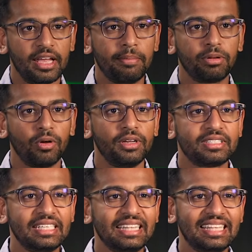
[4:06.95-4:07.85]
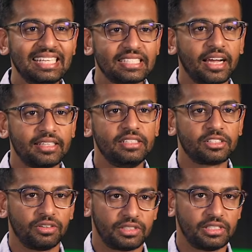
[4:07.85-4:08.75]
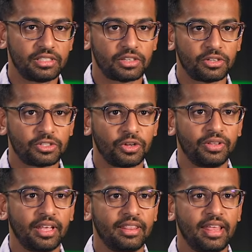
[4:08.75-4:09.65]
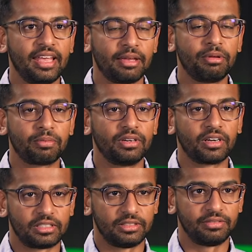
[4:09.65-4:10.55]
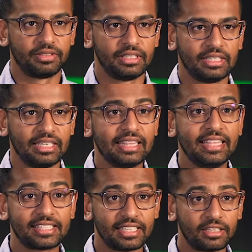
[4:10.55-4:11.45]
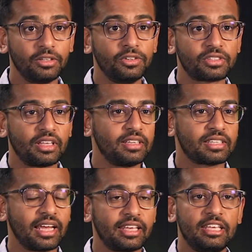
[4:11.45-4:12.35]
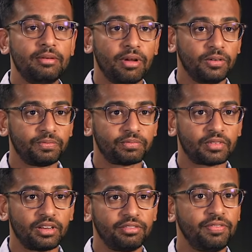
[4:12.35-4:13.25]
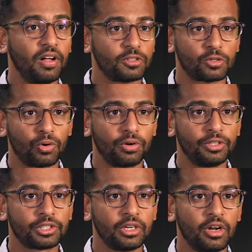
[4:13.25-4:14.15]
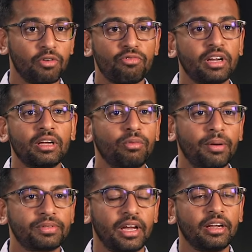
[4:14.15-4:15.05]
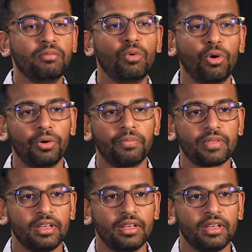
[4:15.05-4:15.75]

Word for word: Employees need these IT services so that they can be productive. This includes things like email, file storage, running a website, and more.